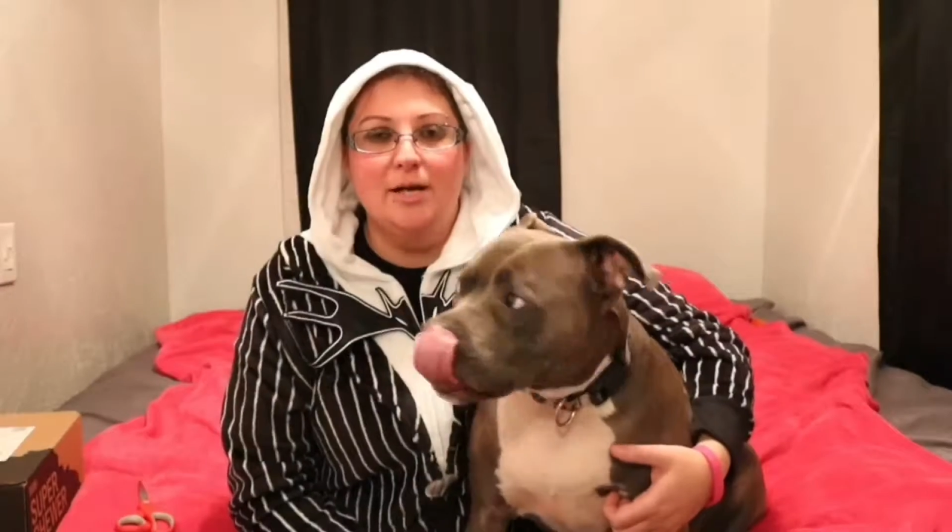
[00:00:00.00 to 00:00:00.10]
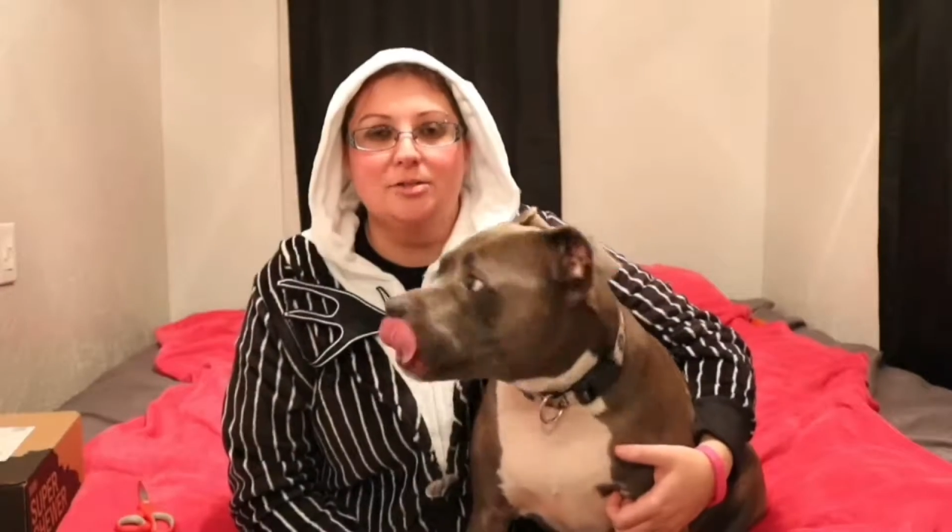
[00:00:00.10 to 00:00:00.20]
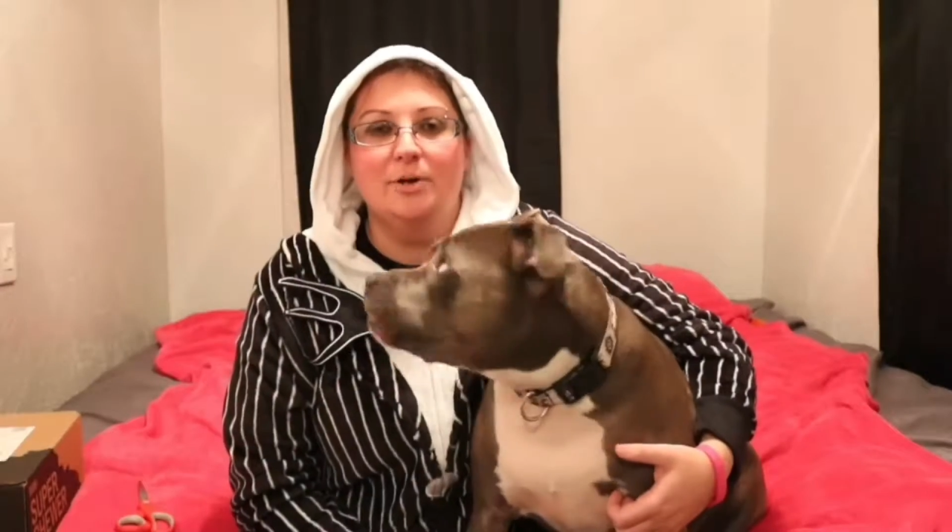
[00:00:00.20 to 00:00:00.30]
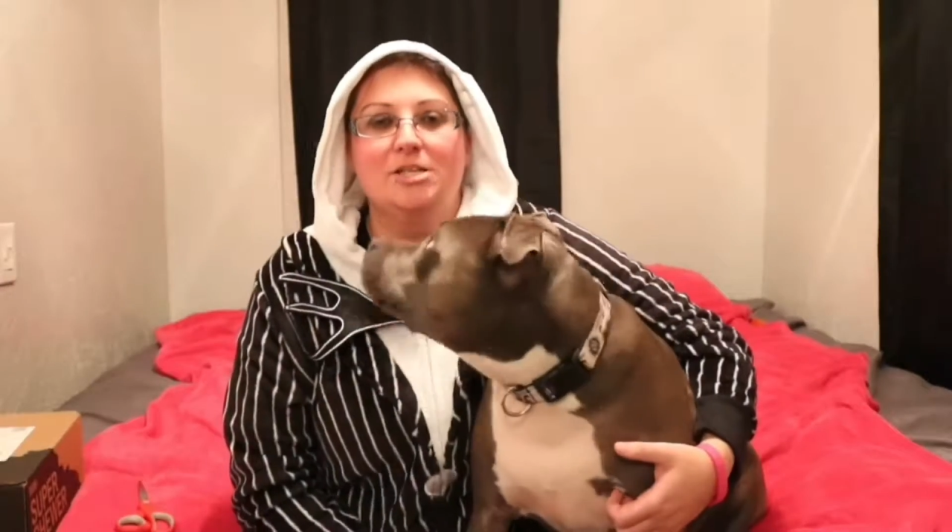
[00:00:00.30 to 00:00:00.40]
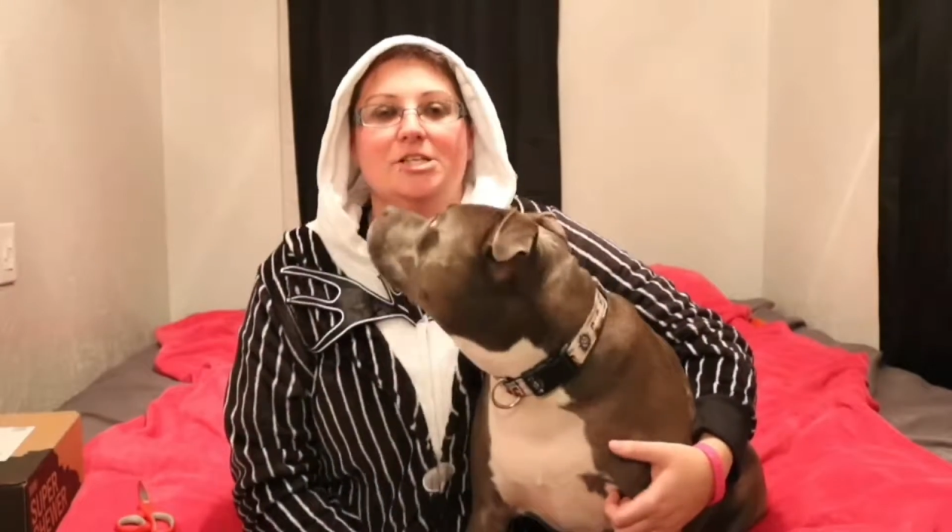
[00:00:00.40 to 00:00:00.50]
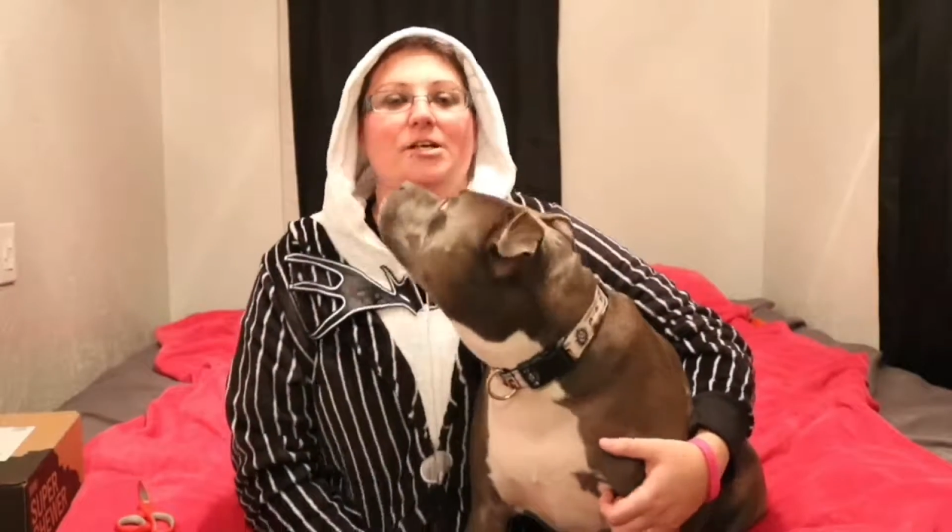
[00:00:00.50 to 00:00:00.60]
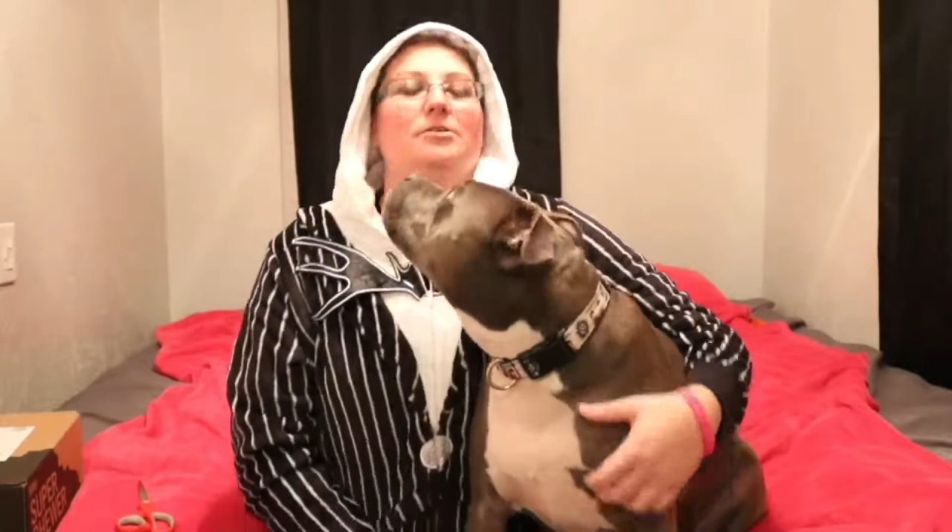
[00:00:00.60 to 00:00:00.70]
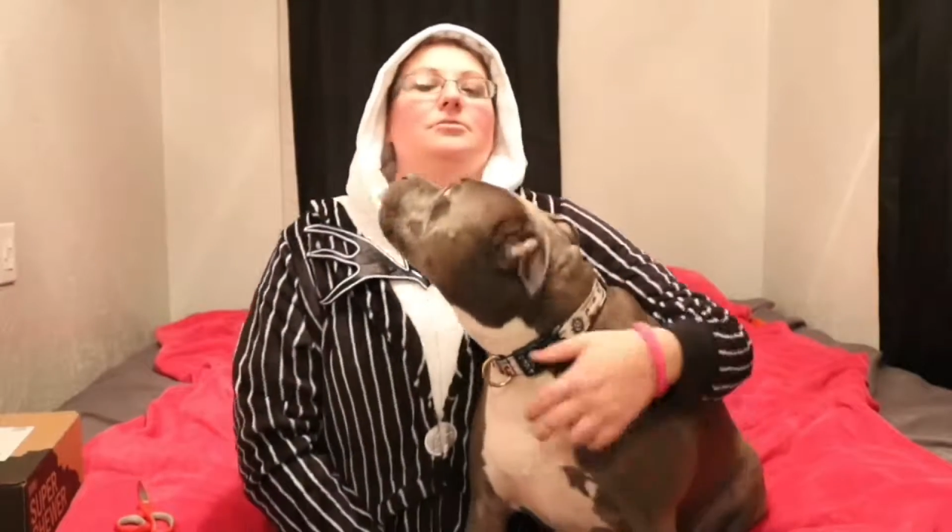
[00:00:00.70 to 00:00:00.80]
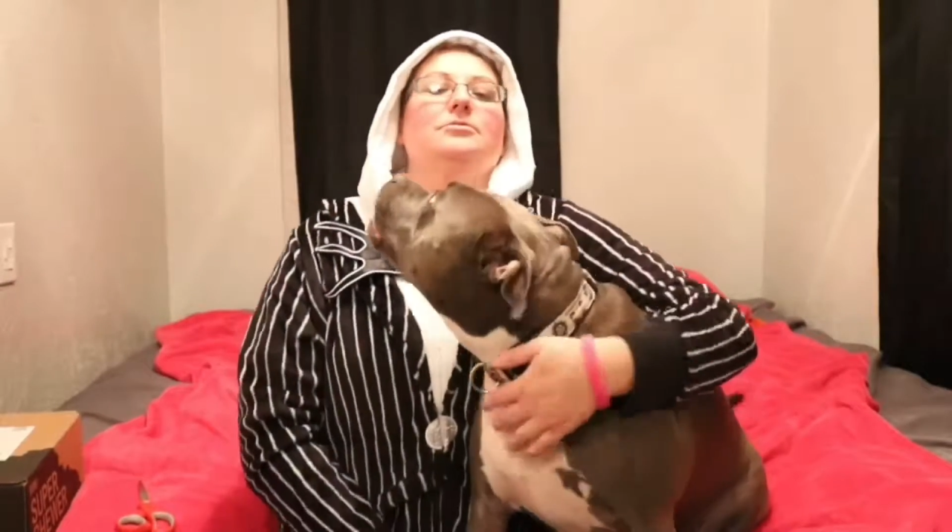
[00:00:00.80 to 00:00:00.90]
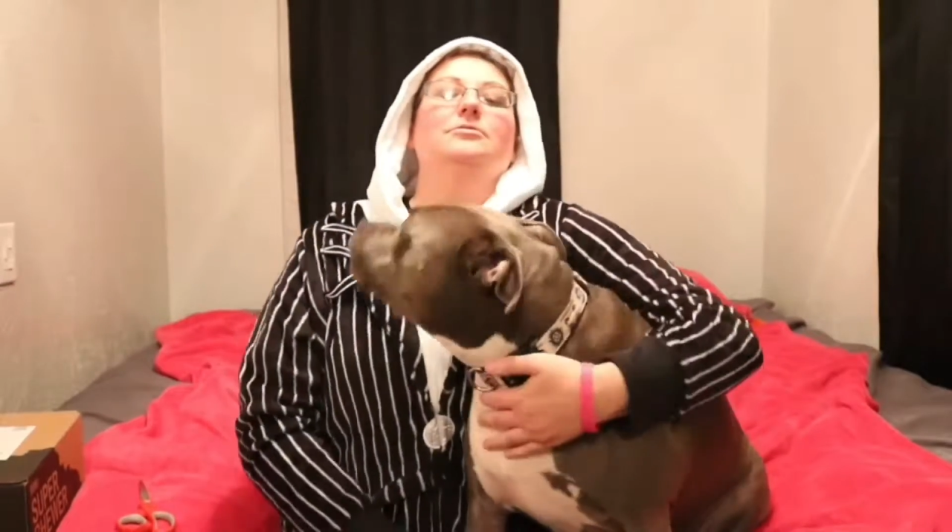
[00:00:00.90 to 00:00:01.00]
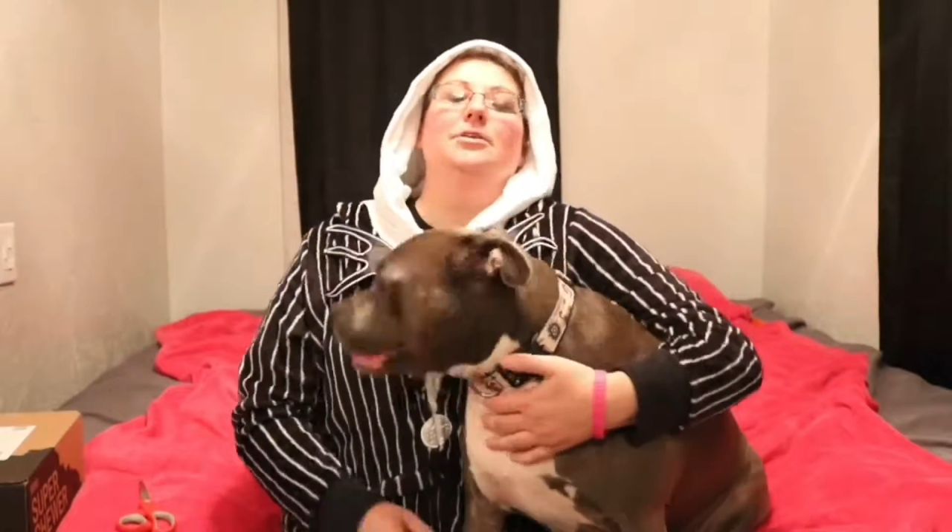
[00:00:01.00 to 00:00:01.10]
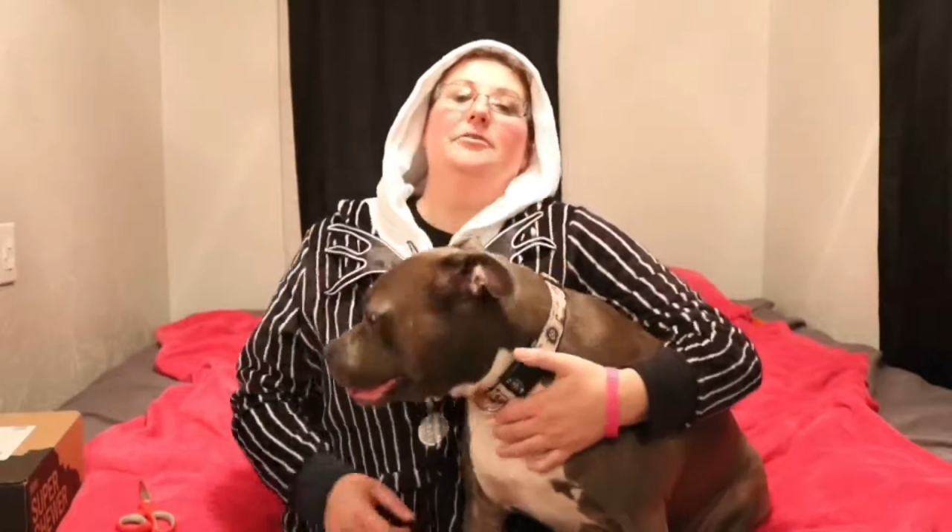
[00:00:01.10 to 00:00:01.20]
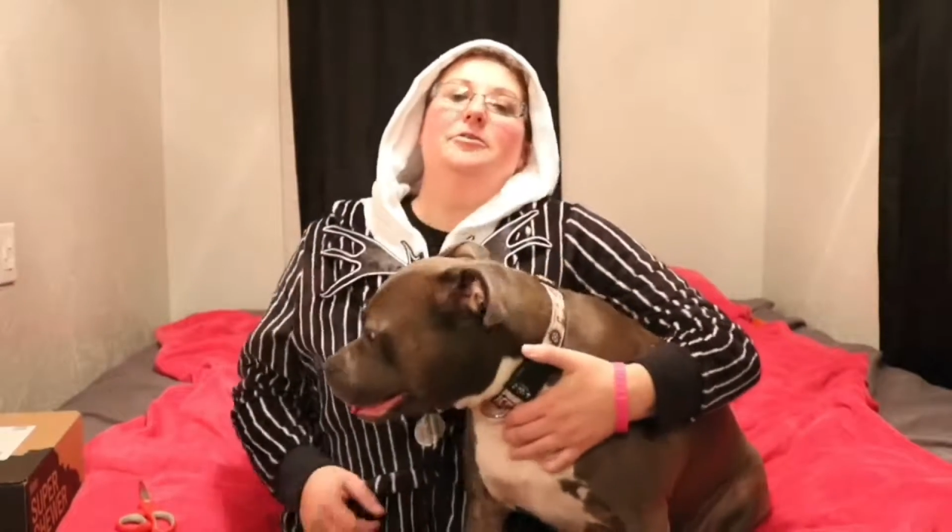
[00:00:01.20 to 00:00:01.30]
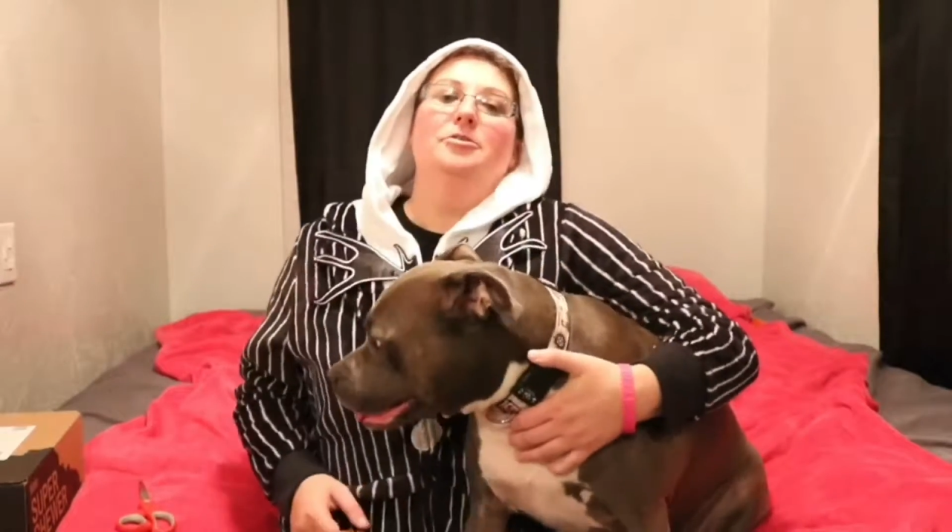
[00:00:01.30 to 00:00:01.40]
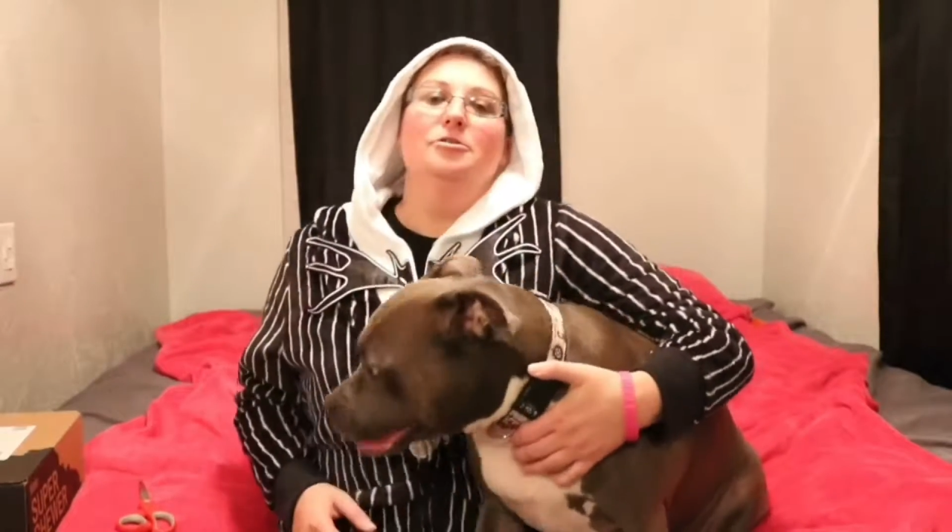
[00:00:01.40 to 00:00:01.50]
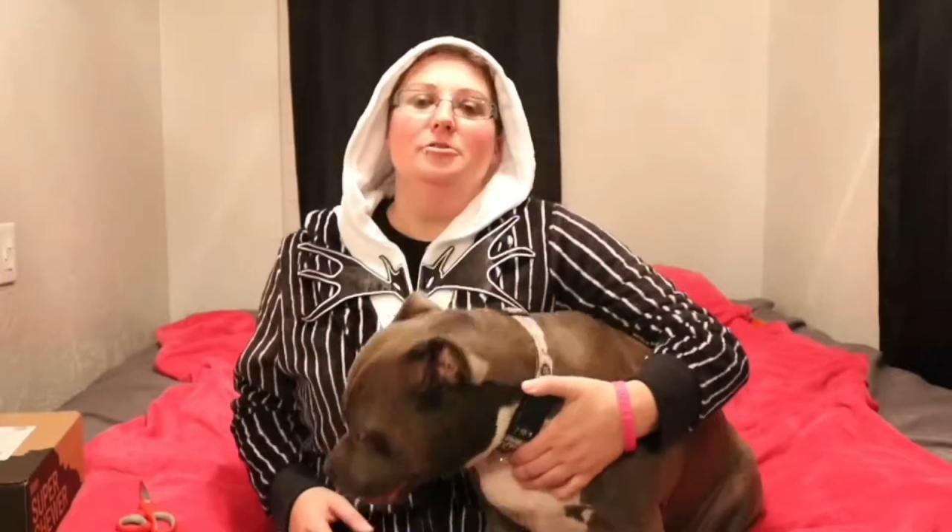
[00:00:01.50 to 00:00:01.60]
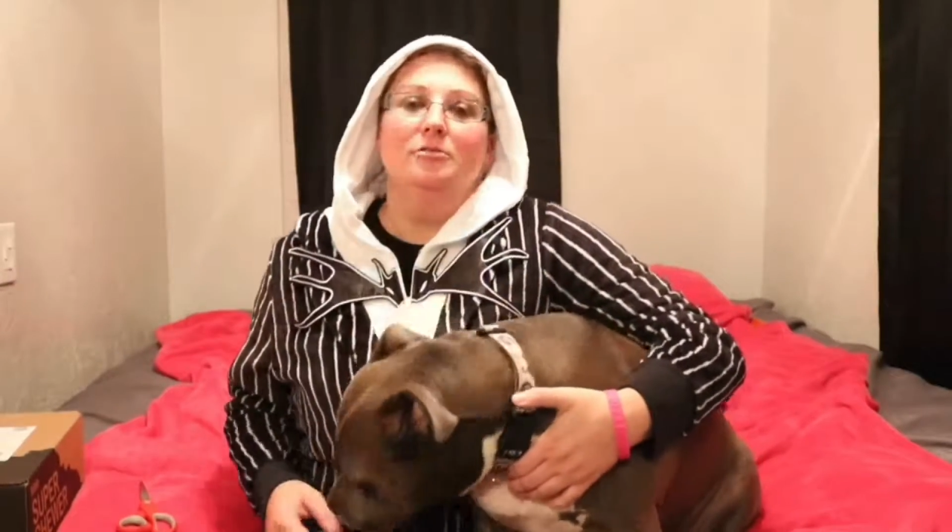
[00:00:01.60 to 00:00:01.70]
back to my channel. If you're new,